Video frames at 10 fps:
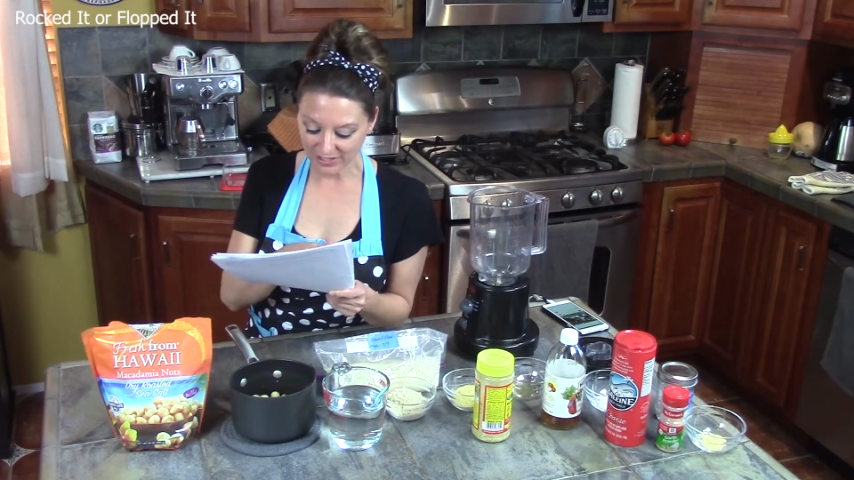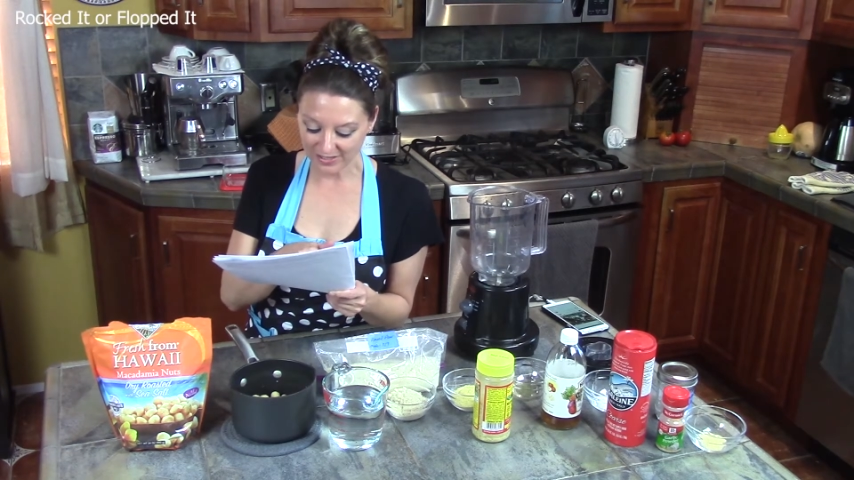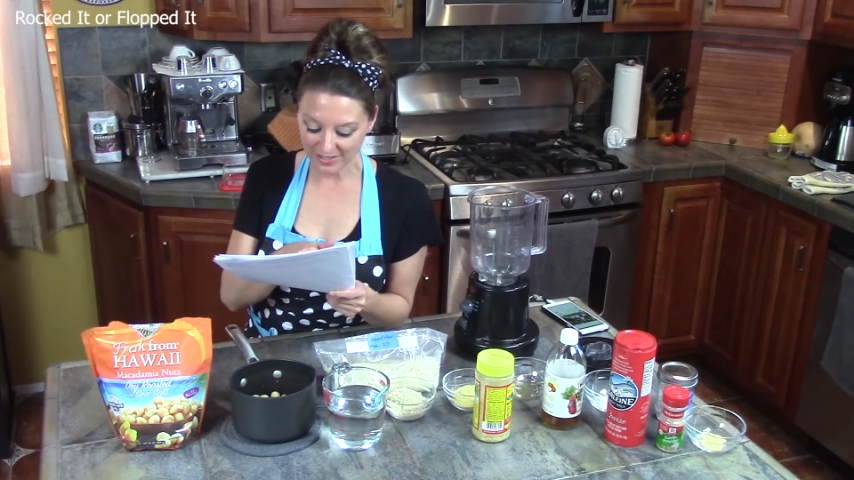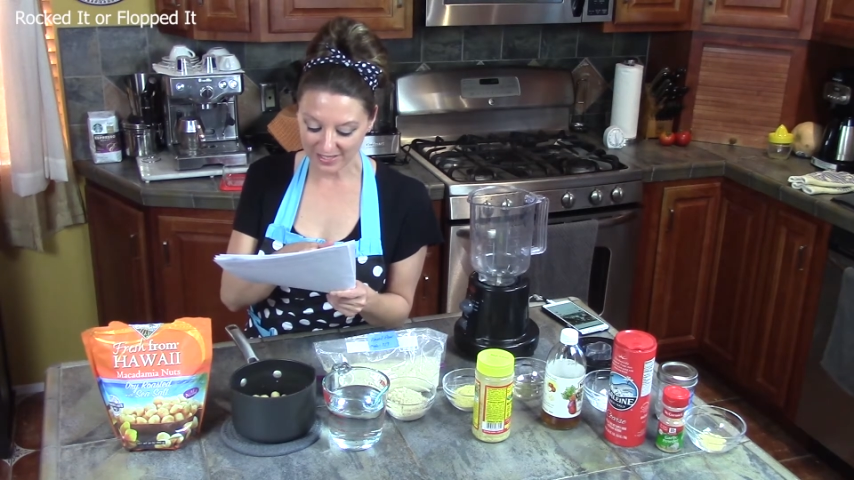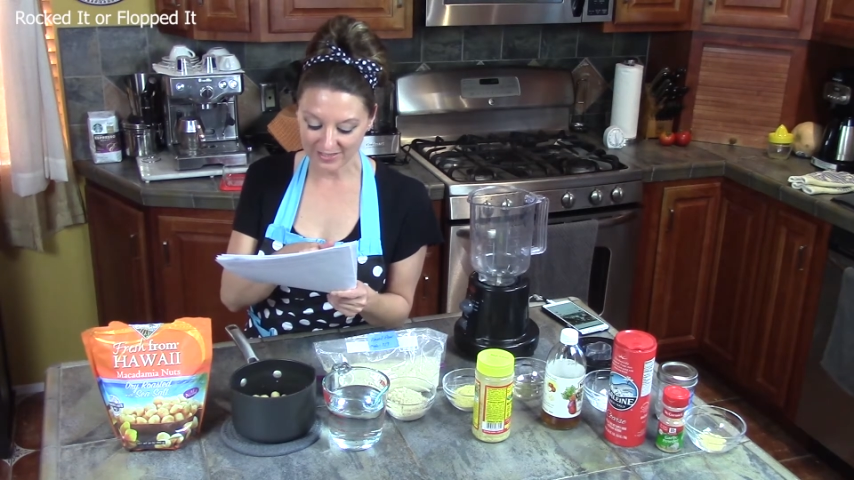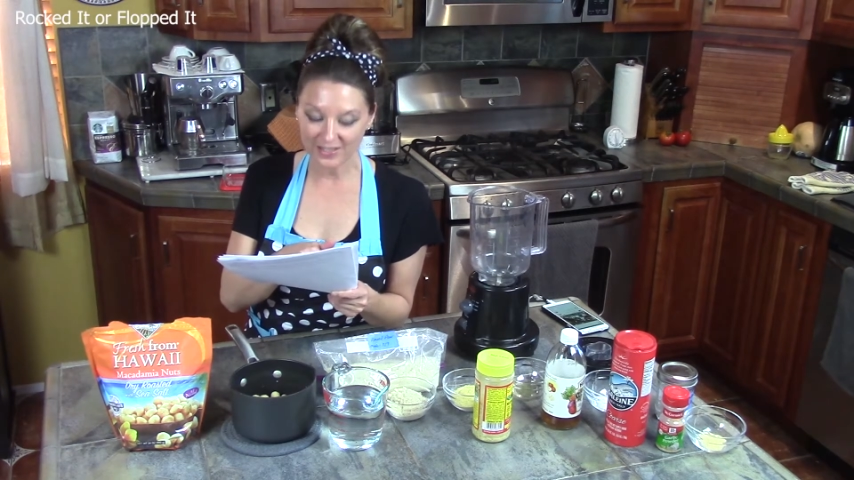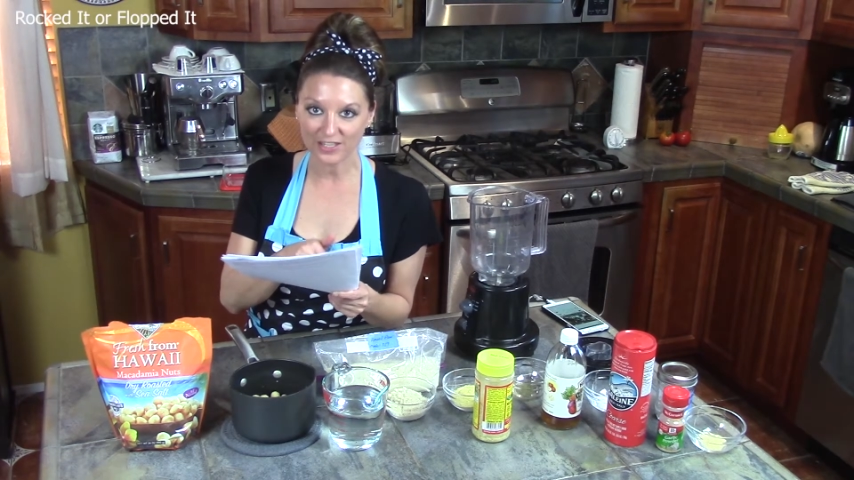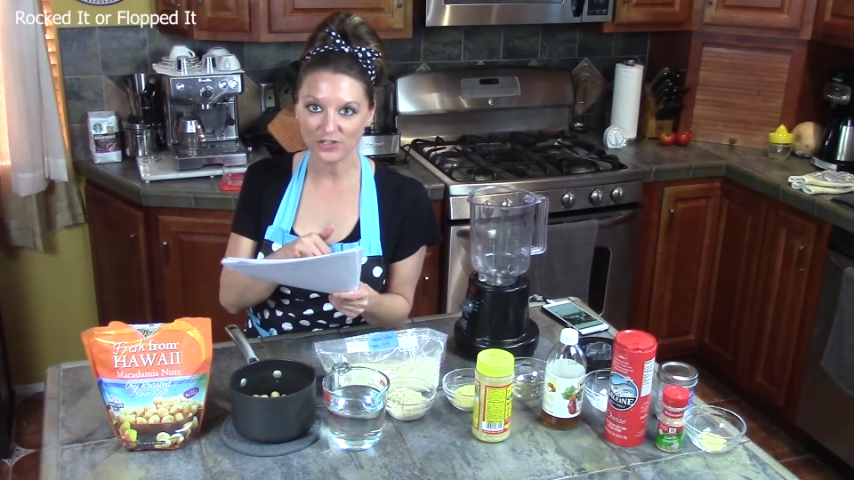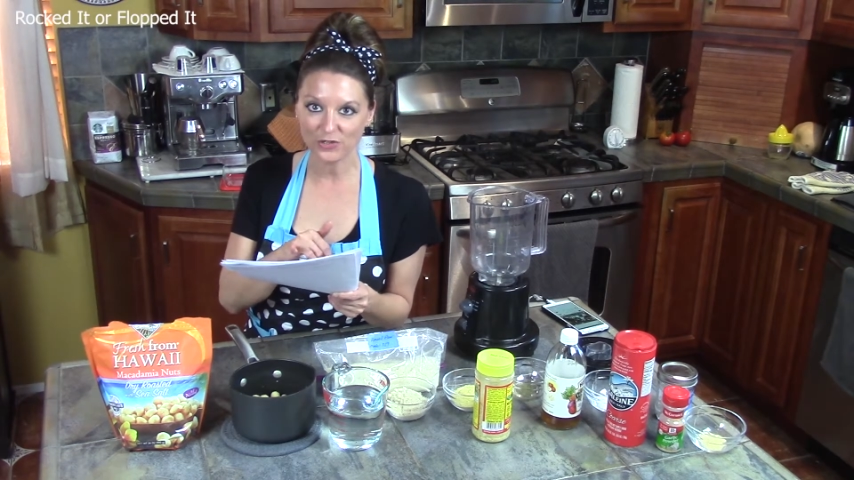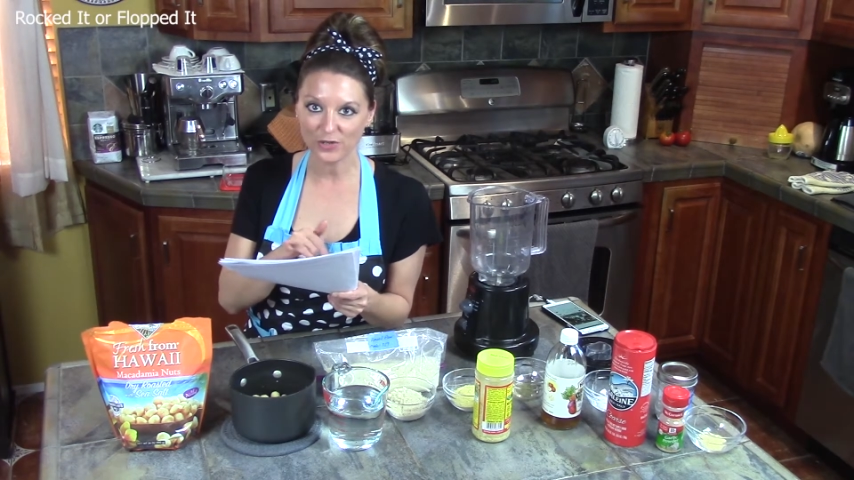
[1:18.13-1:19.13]
it says
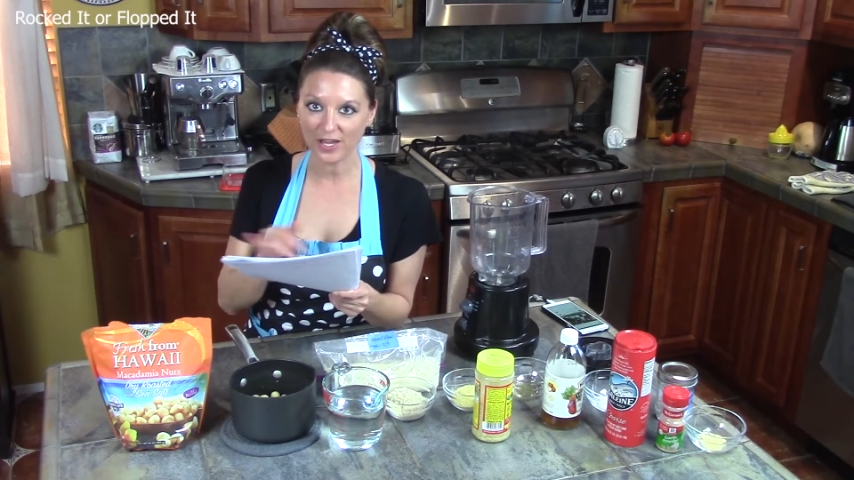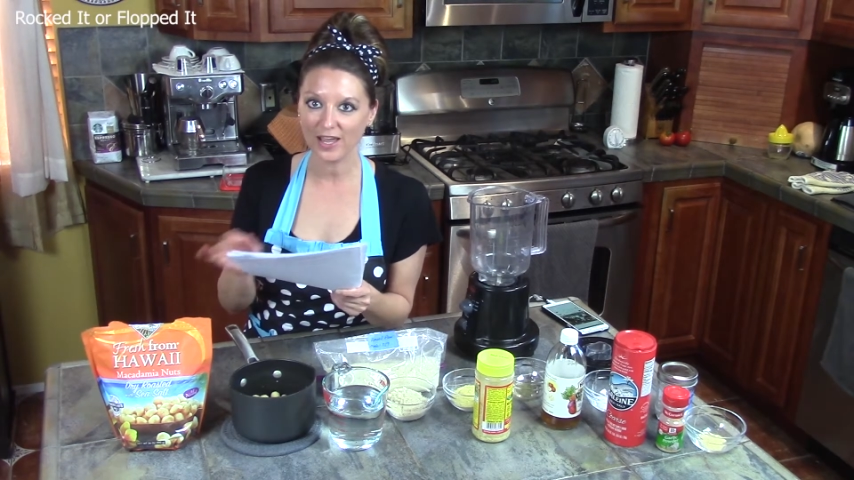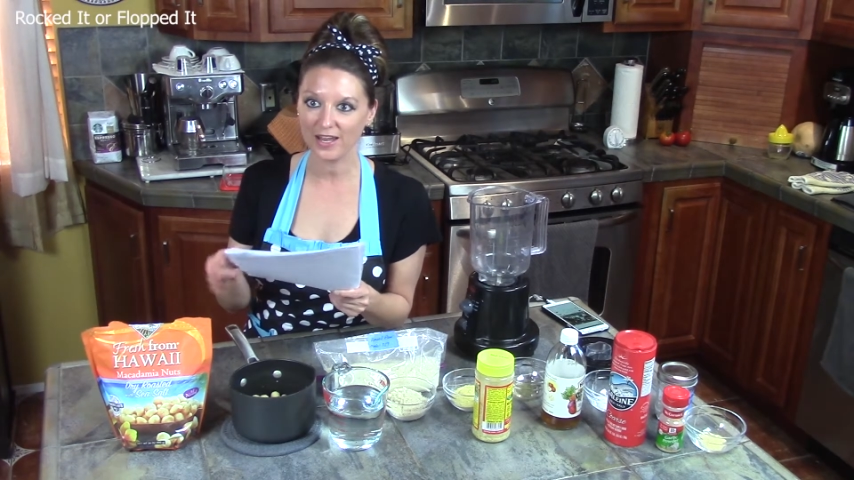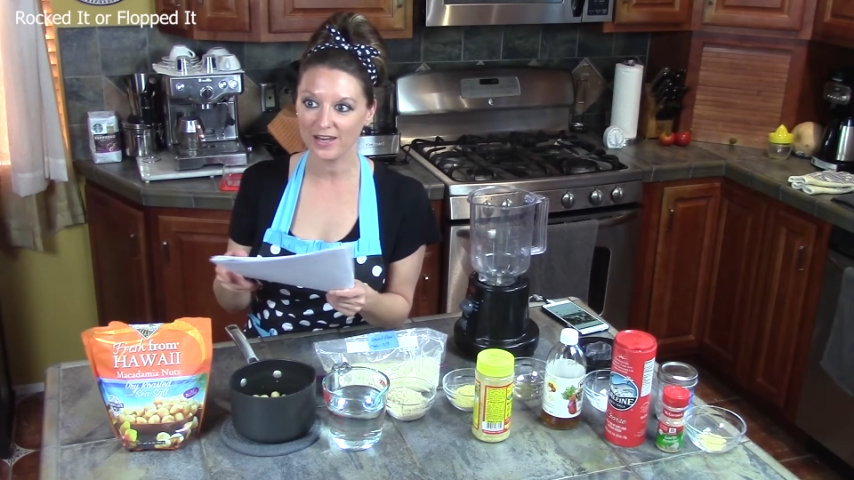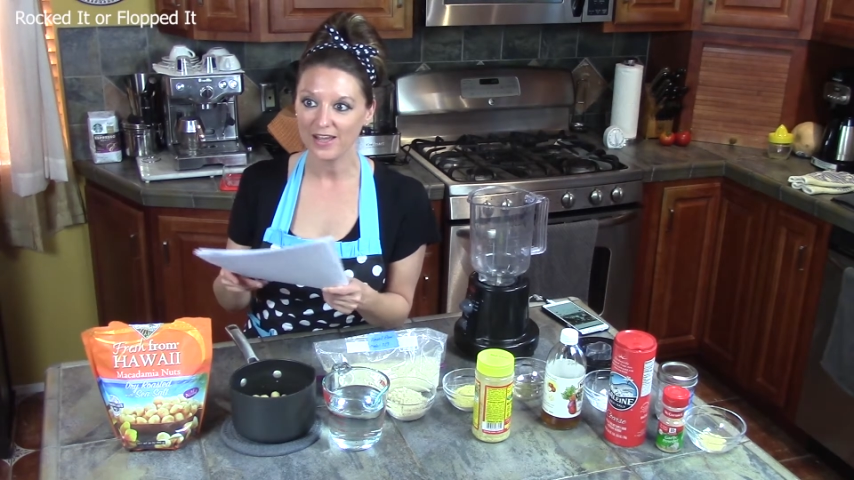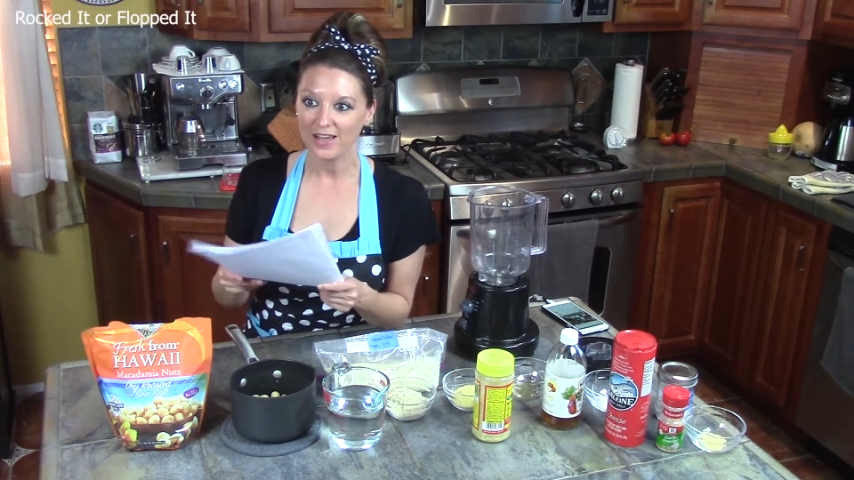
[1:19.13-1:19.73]
that you can